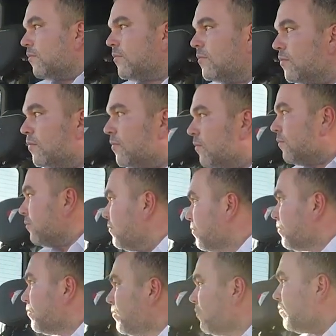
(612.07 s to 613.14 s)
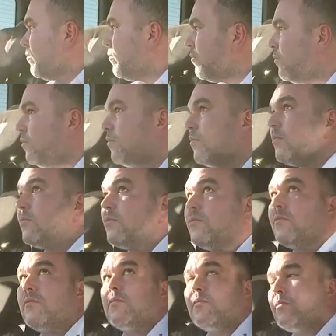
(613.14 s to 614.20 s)
letting us going up to one
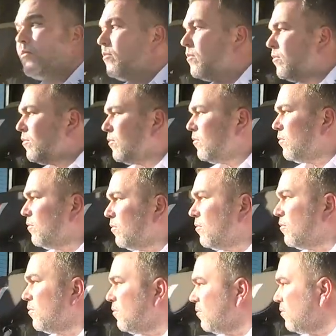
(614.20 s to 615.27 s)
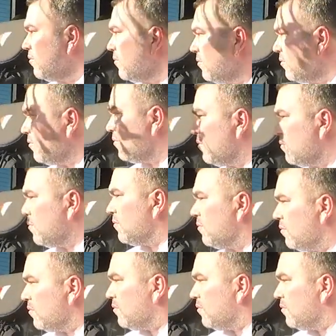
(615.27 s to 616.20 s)
hundred thirty-five kilometers per hour.